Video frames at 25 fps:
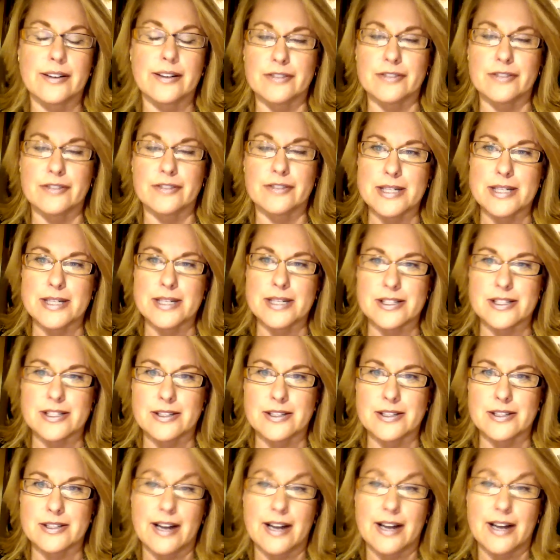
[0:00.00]
from
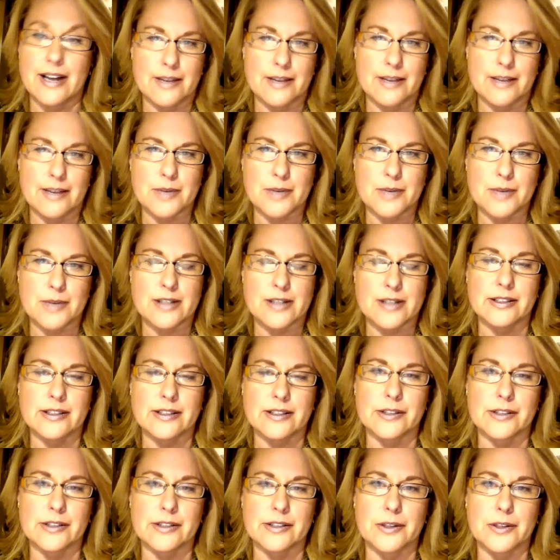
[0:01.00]
I am constantly
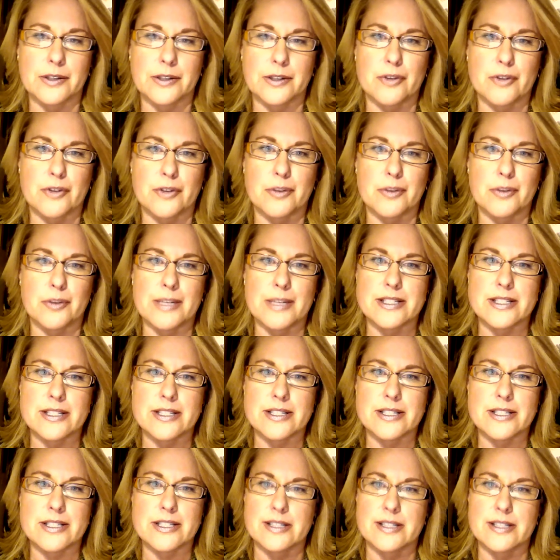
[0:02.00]
learning more from my
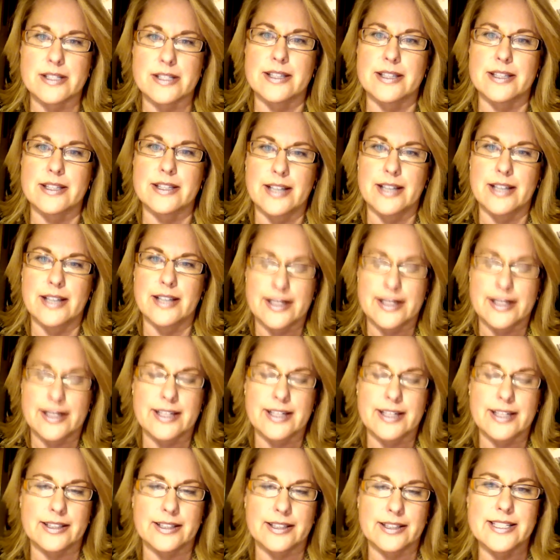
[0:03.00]
students, I think,
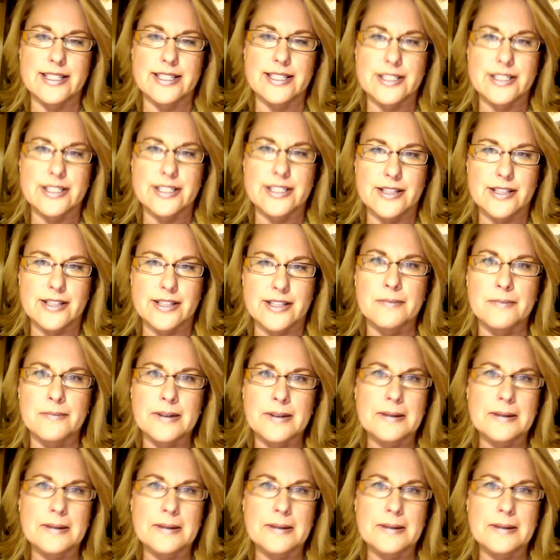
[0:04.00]
than I teach them.